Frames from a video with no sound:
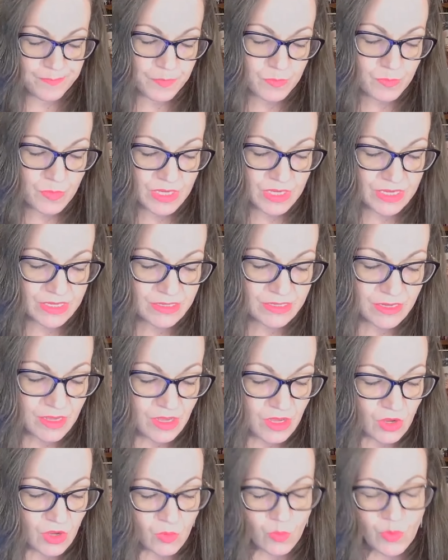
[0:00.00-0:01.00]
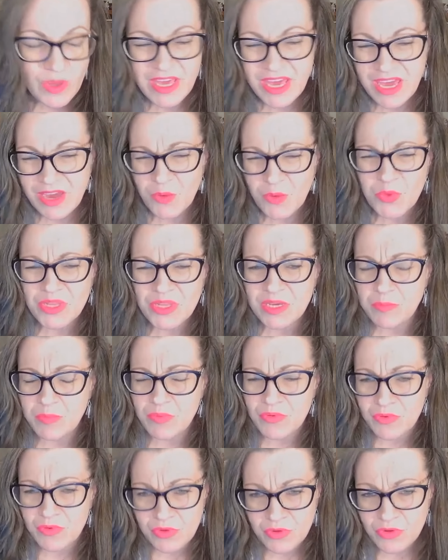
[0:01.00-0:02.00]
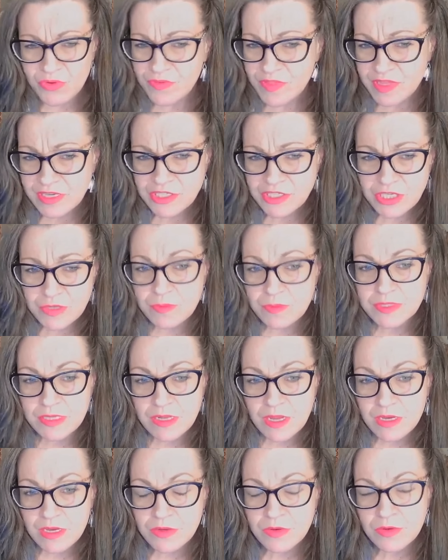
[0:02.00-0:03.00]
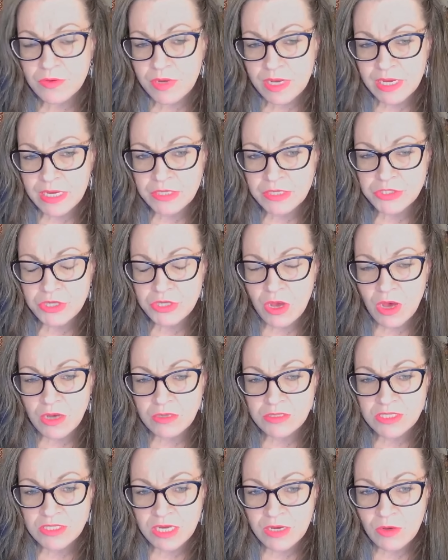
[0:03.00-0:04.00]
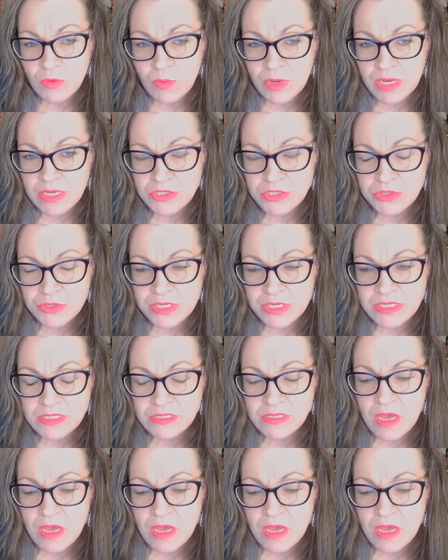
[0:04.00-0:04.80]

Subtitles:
But we can't really prove that she was an underage cocktail waitress.